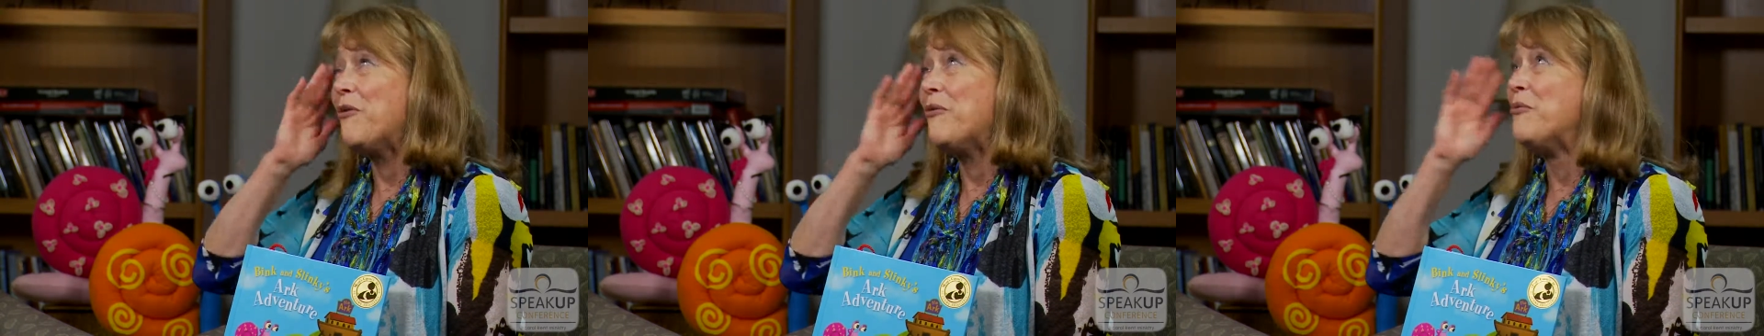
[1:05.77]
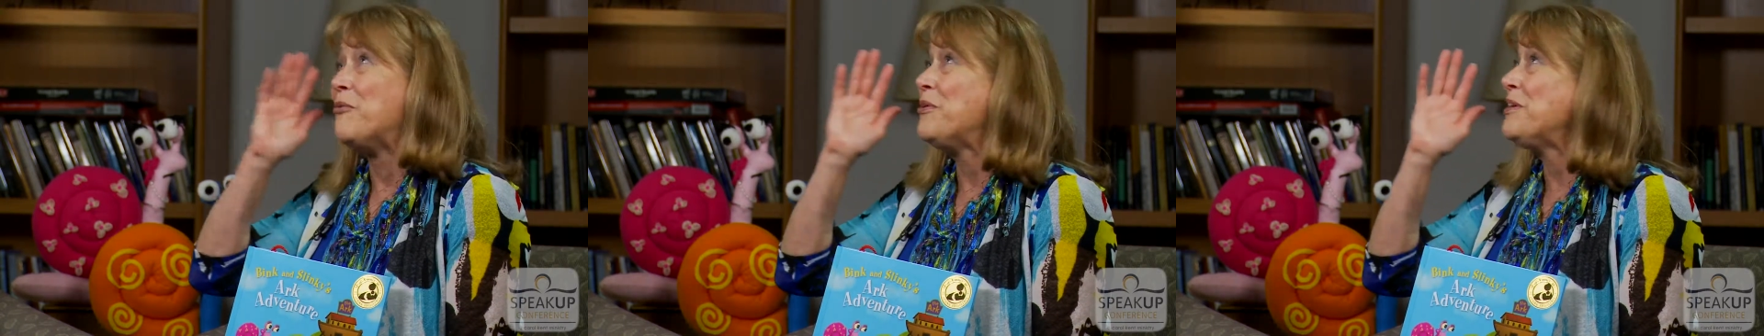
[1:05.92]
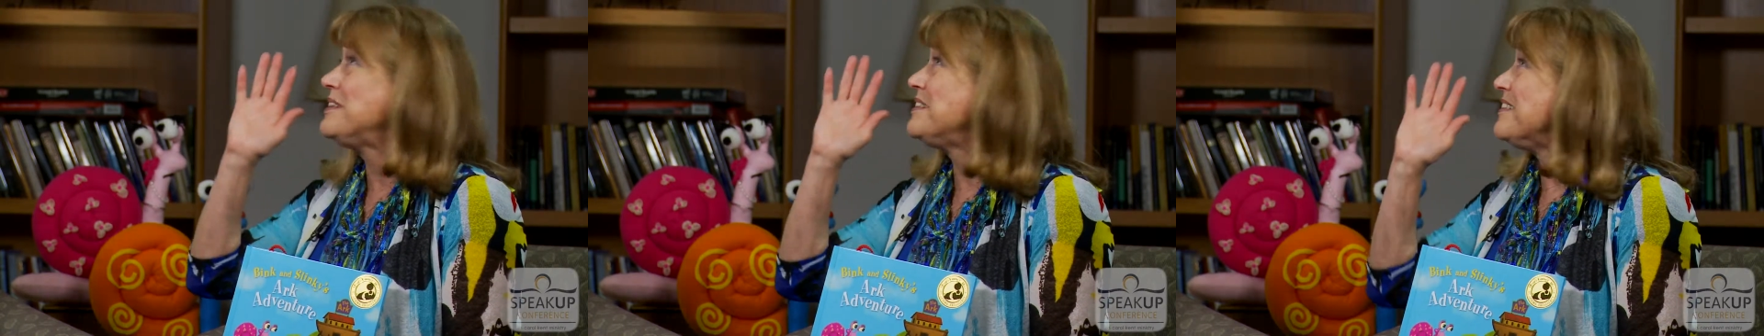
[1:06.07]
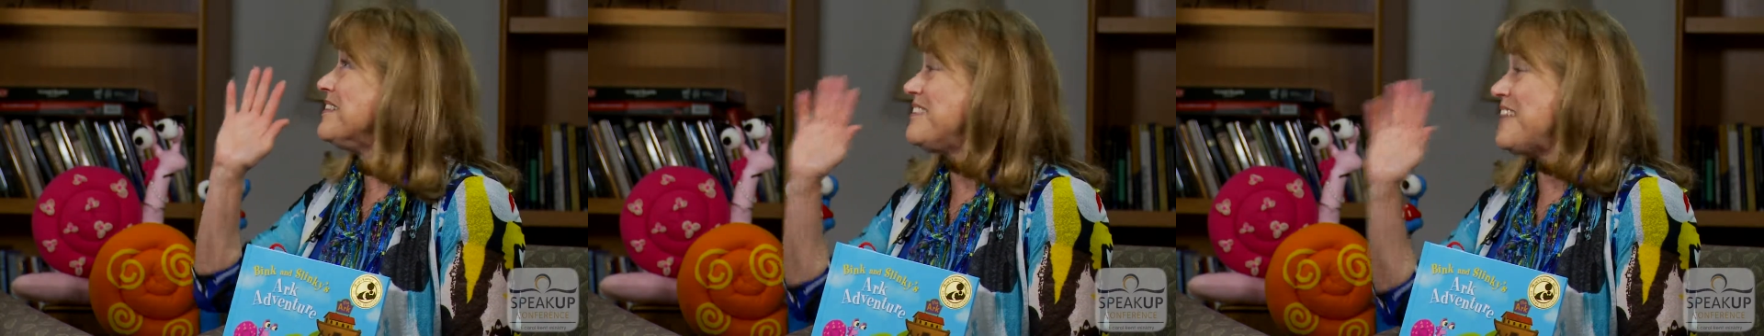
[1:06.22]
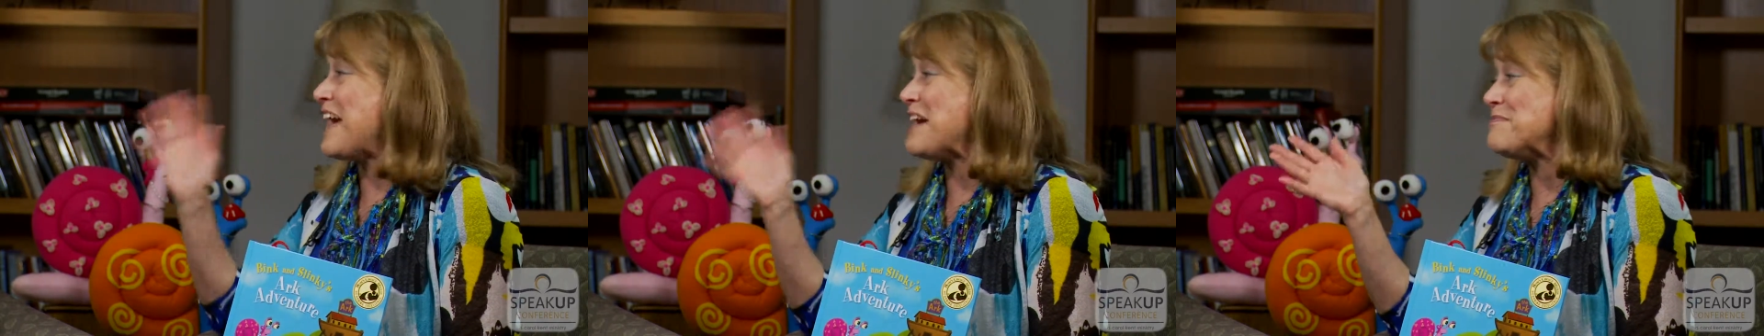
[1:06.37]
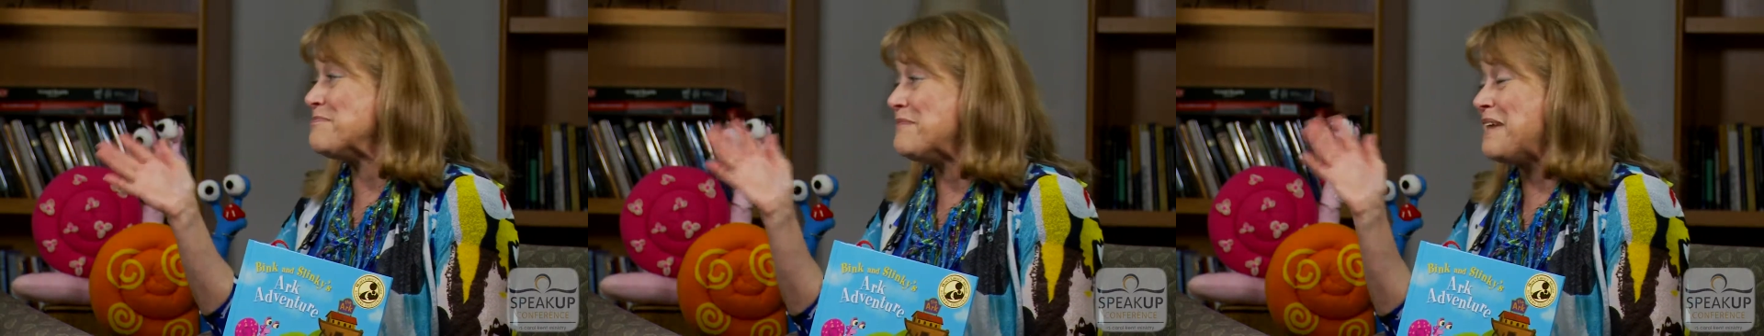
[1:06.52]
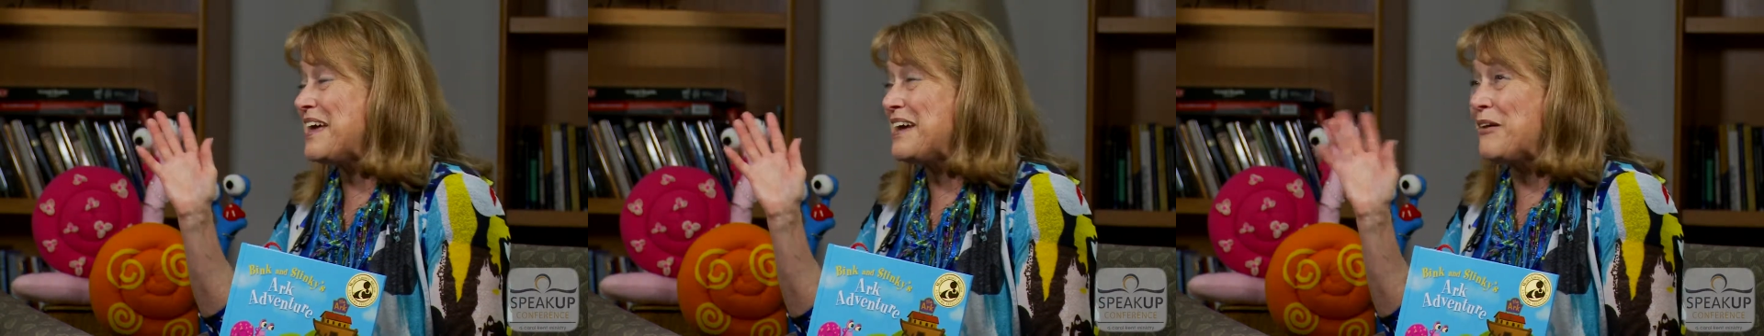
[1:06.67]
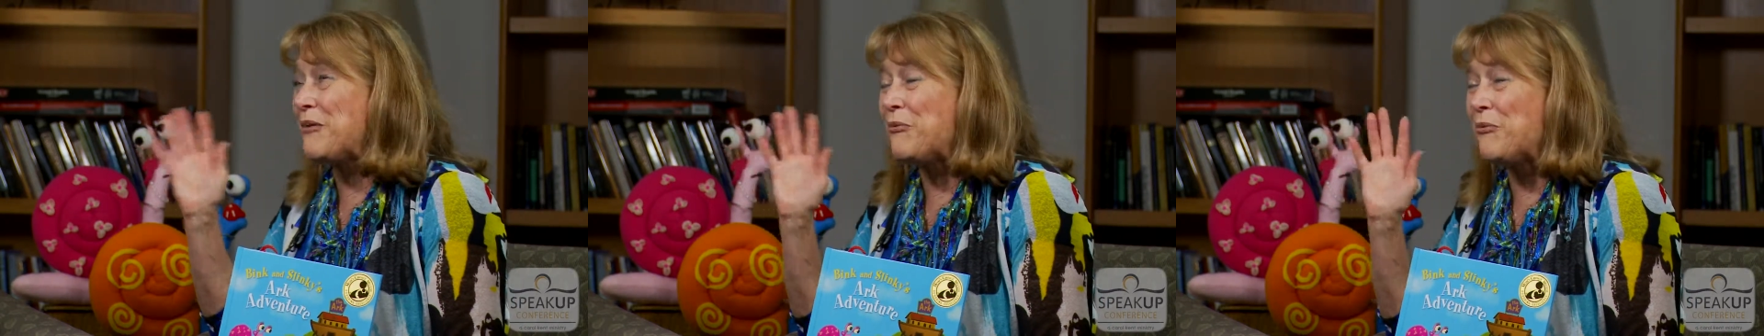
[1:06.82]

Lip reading: wouldn't that make a